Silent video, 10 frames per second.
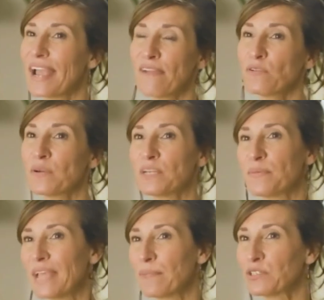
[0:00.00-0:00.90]
wanted everyone to
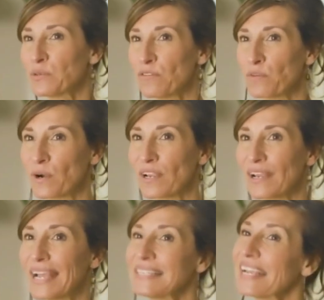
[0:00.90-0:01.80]
be able to afford
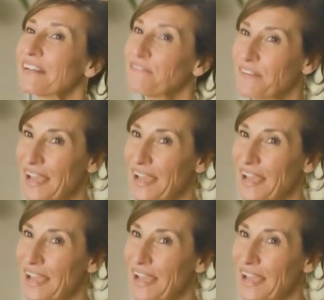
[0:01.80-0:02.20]
it and take